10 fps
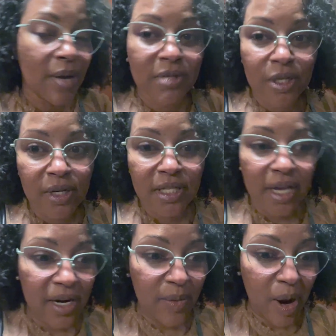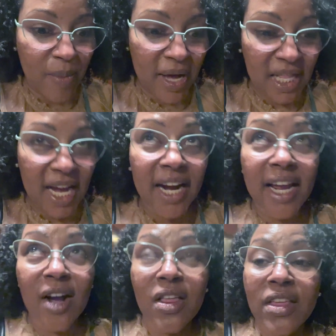I'm so excited about my
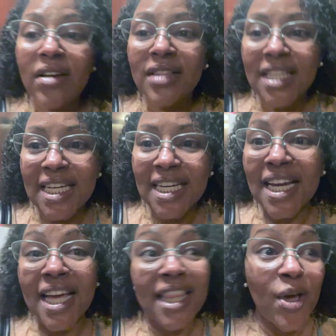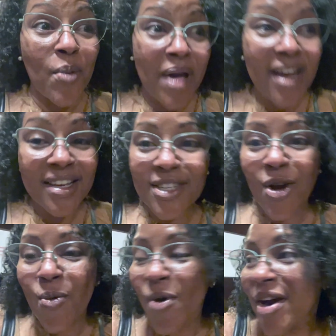lining. All the healthy eating and the omegas
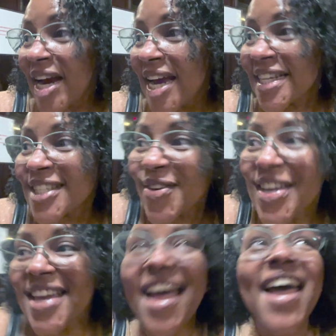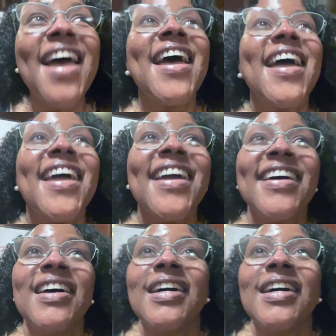are working, so yay!